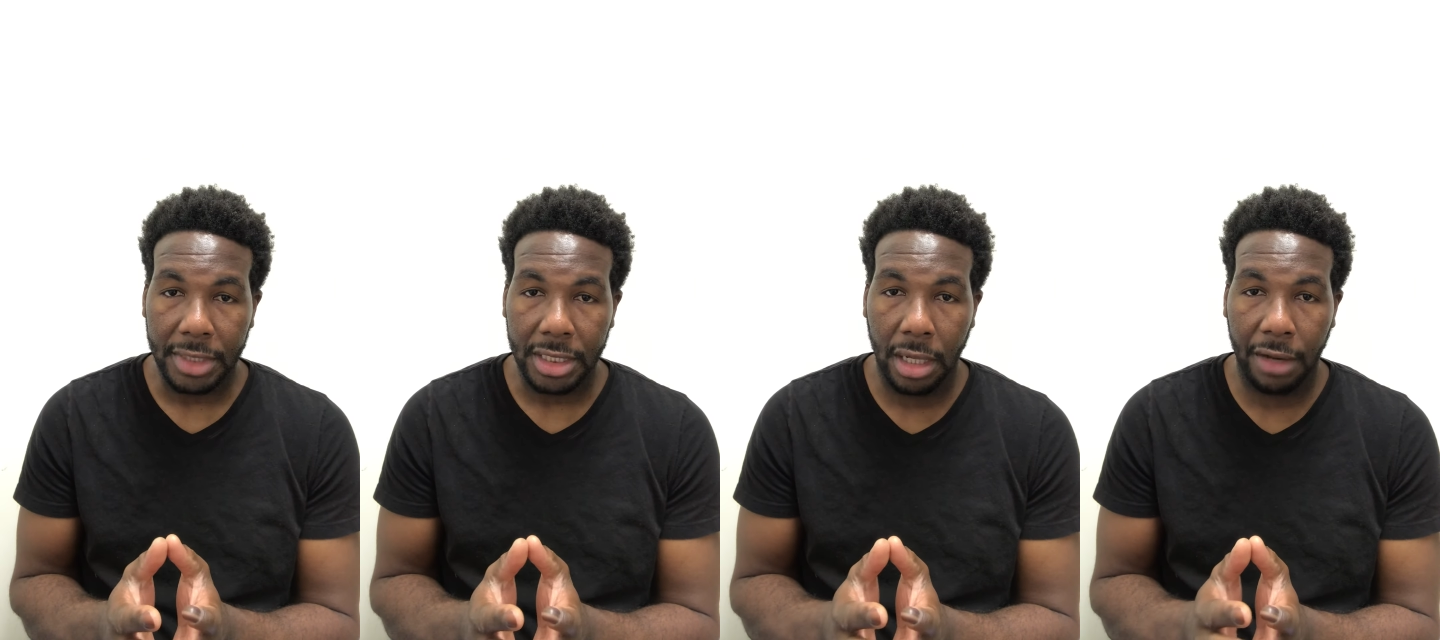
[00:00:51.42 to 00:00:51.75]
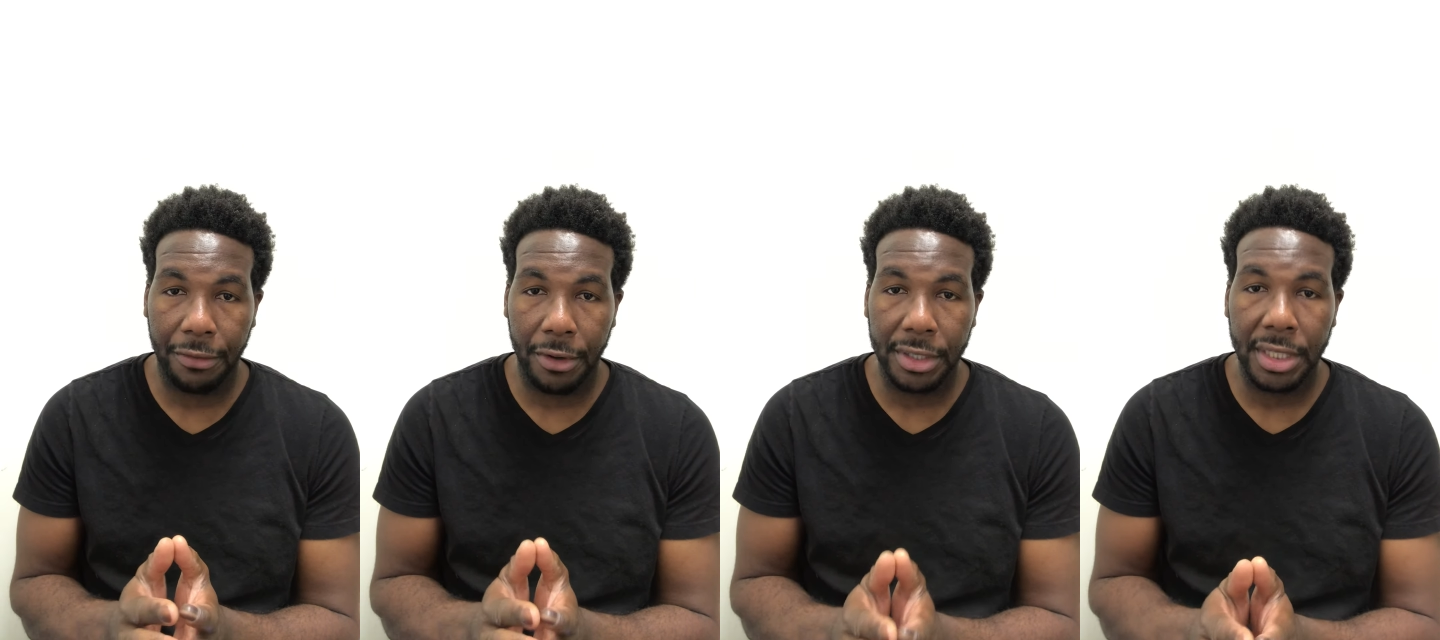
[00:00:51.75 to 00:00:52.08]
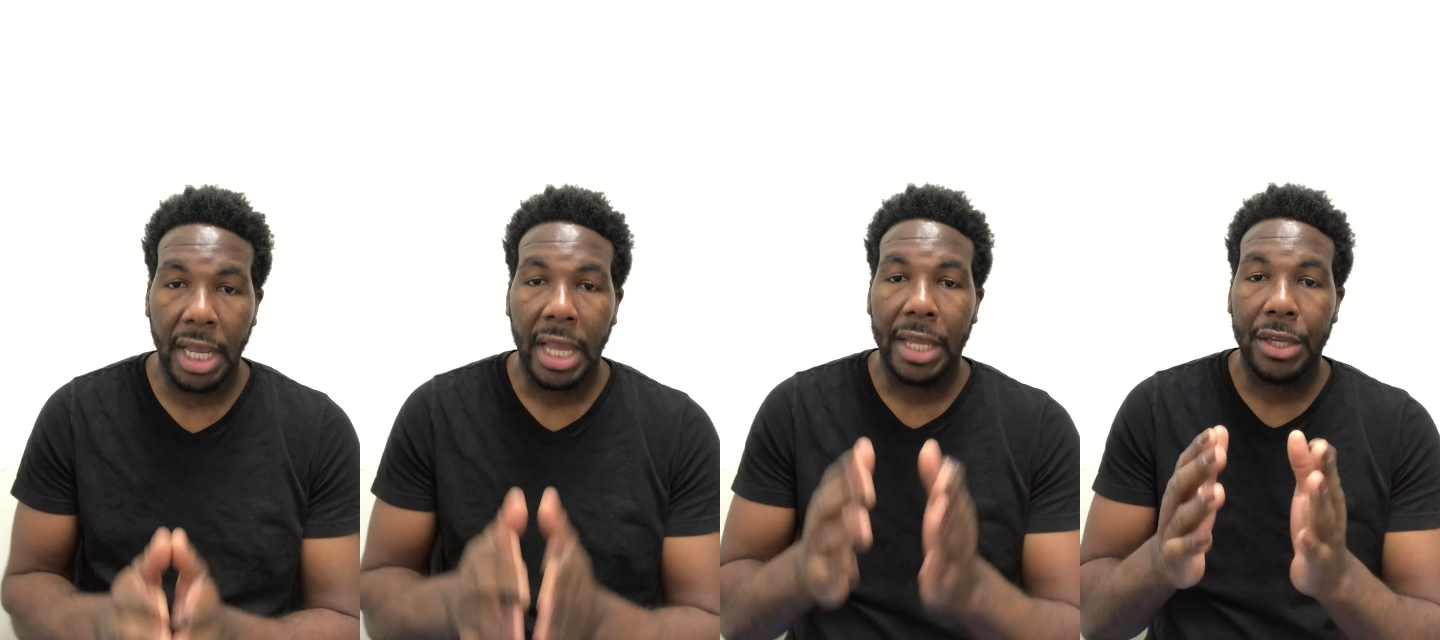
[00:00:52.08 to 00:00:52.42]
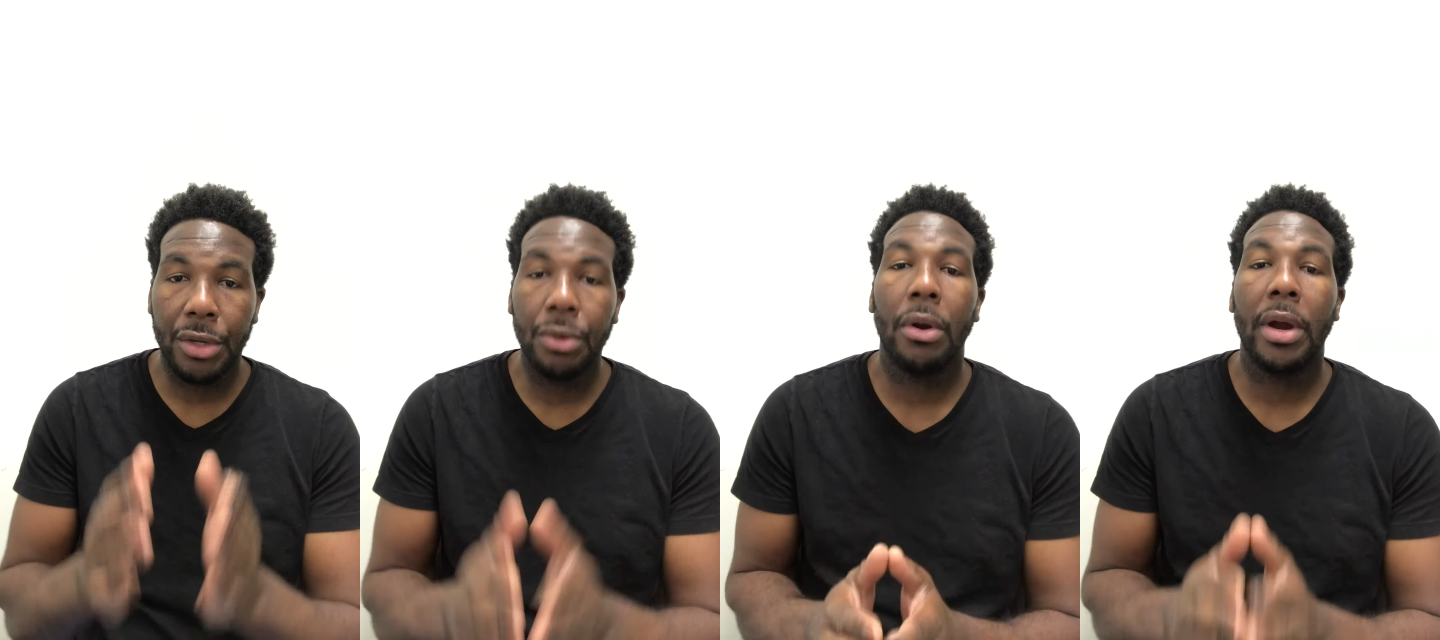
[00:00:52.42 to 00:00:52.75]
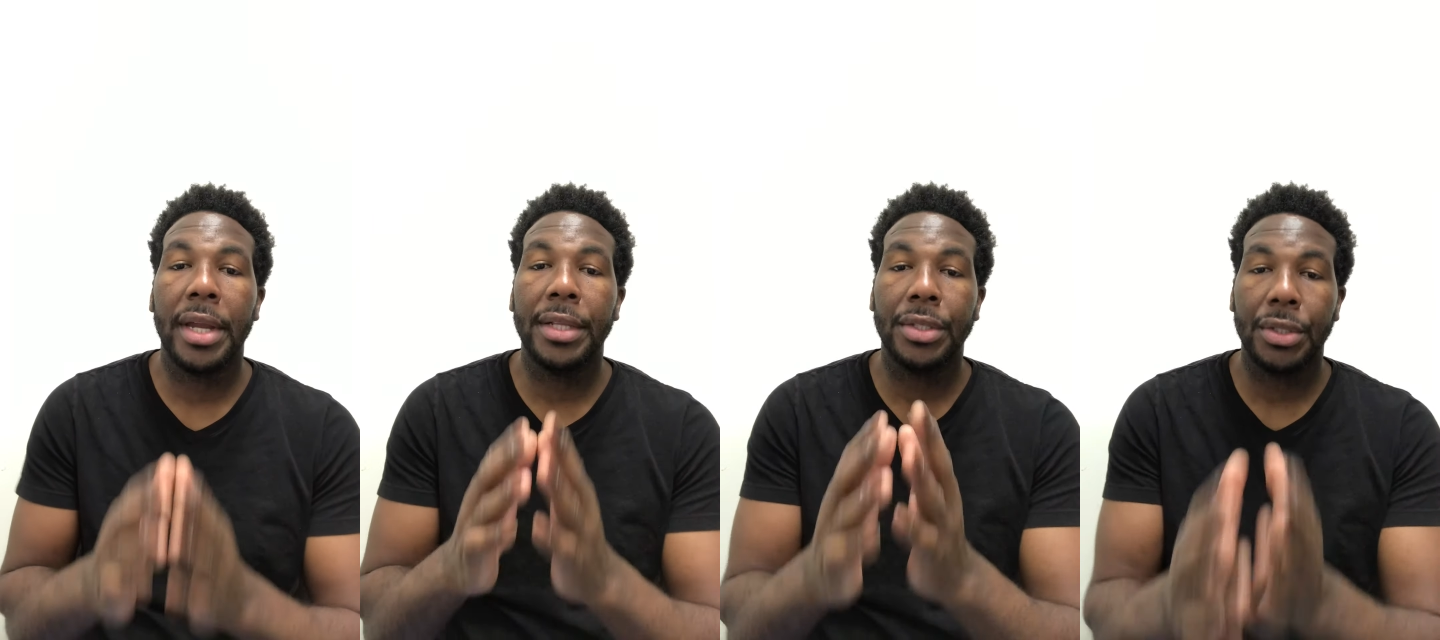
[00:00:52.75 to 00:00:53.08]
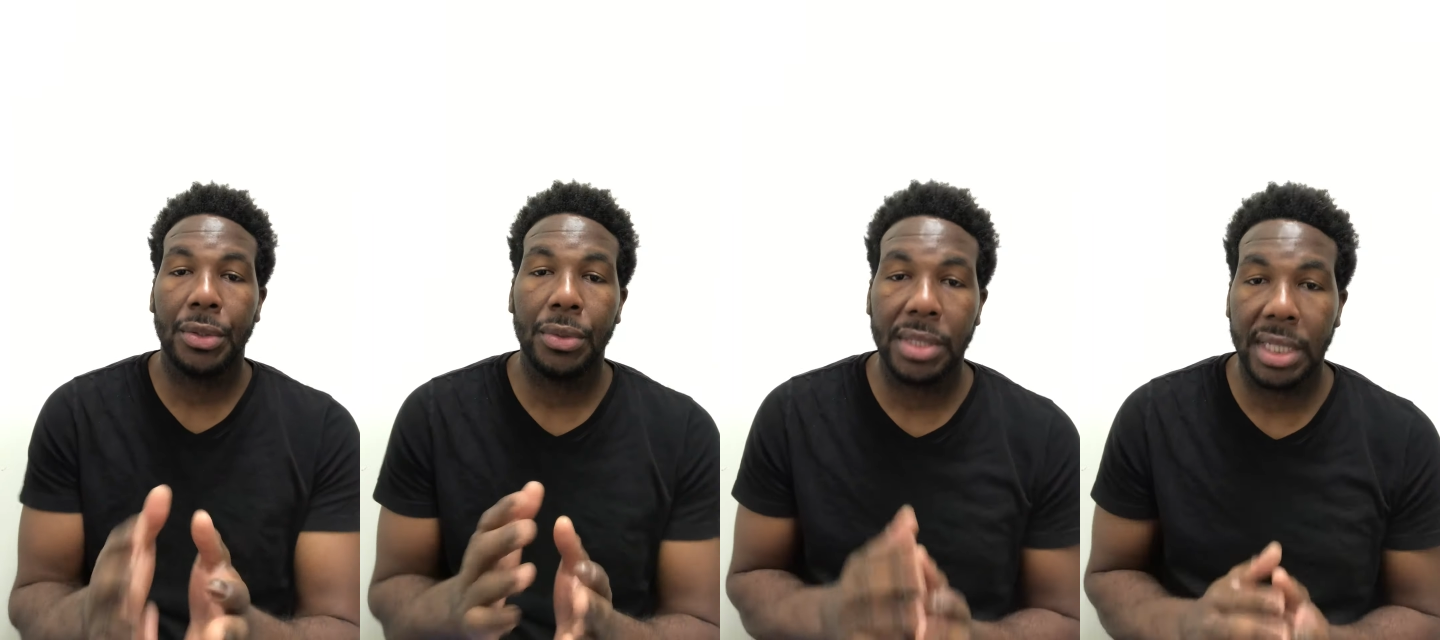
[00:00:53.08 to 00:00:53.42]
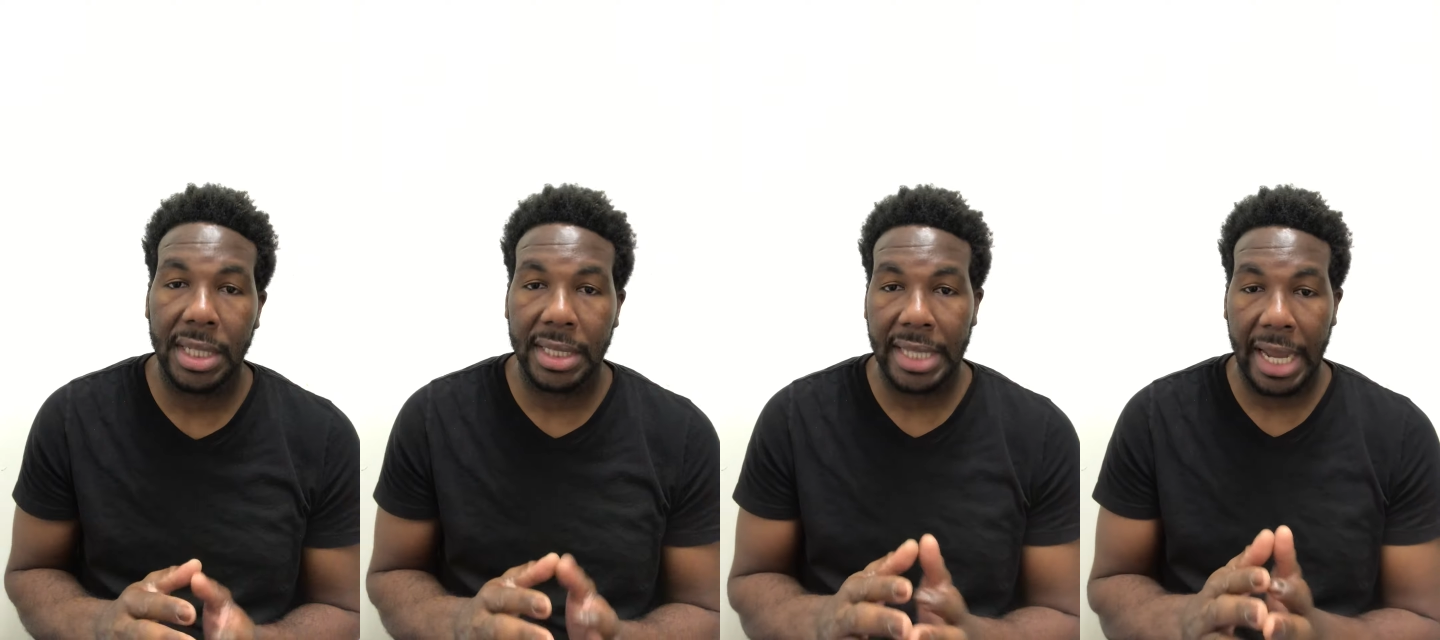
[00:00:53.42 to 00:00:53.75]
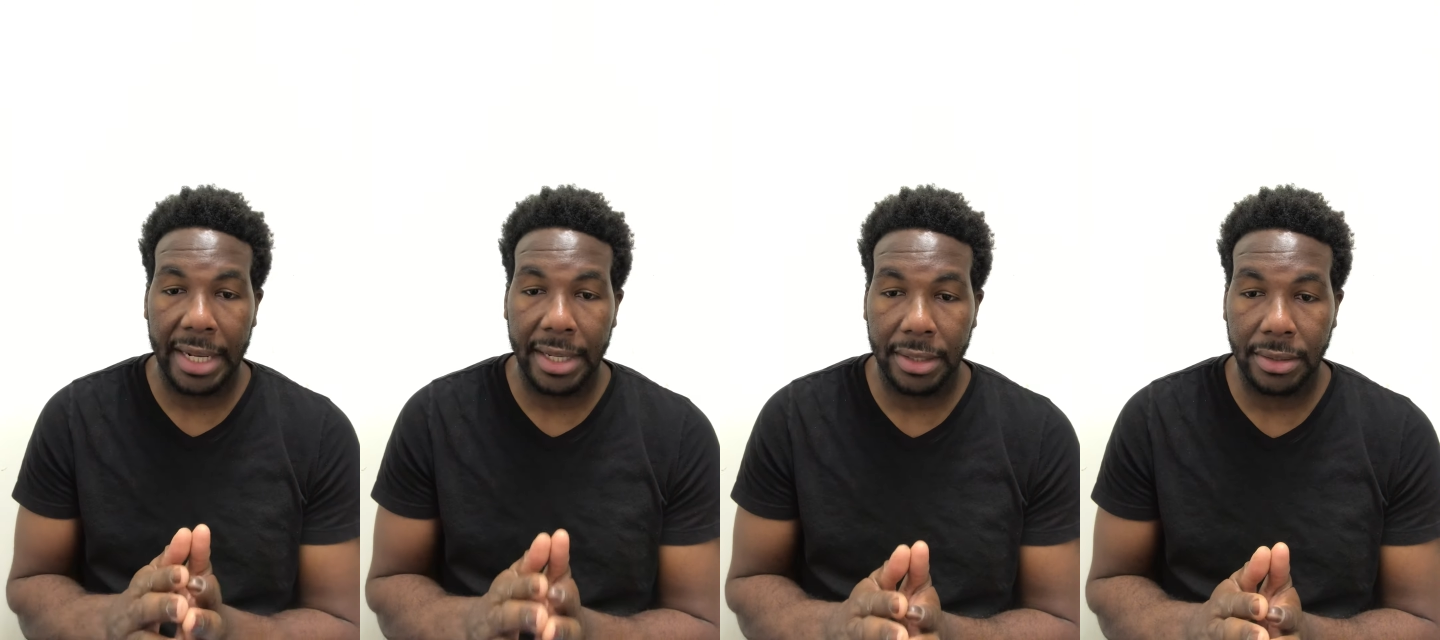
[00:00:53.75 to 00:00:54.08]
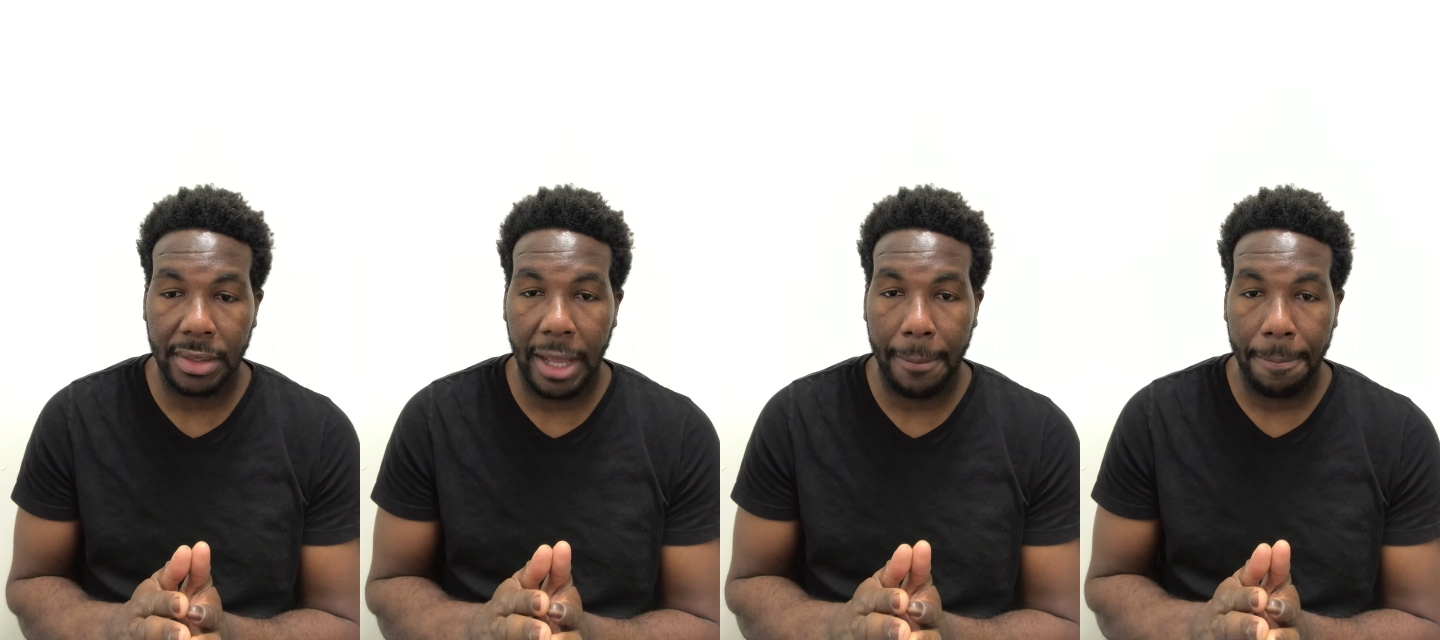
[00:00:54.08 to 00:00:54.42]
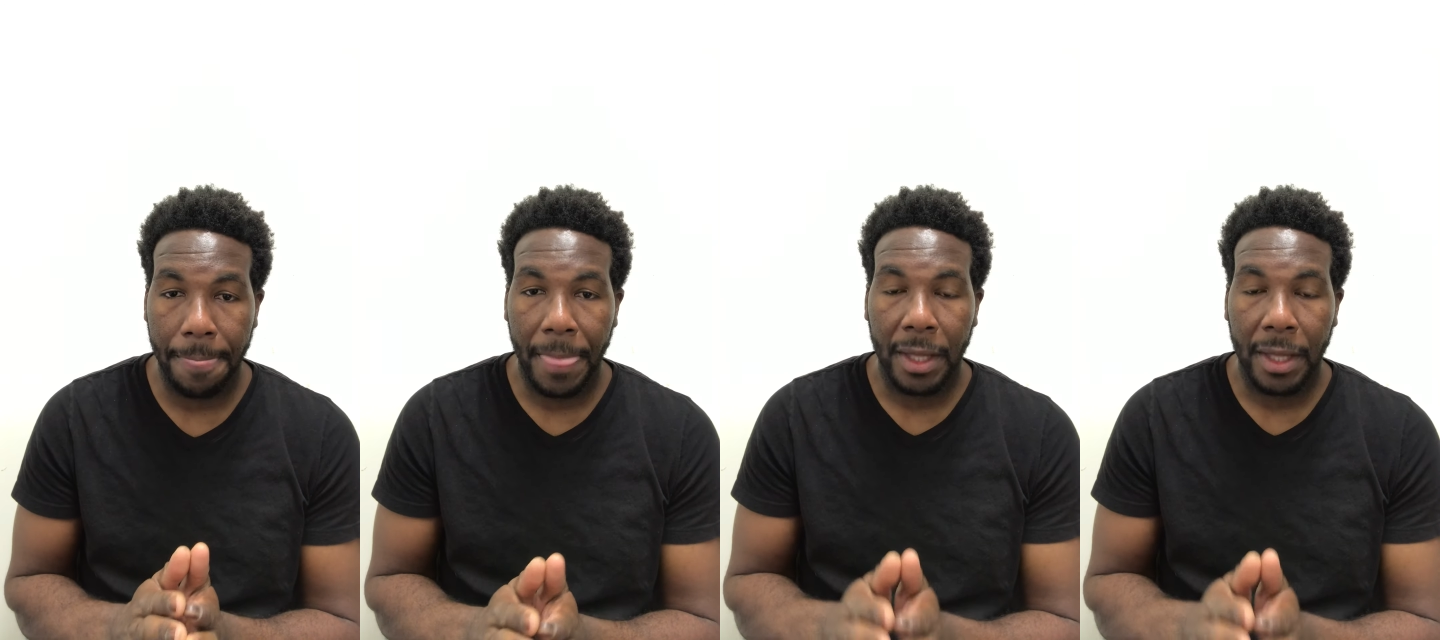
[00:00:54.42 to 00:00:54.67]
offers. You are introducing this idea to them.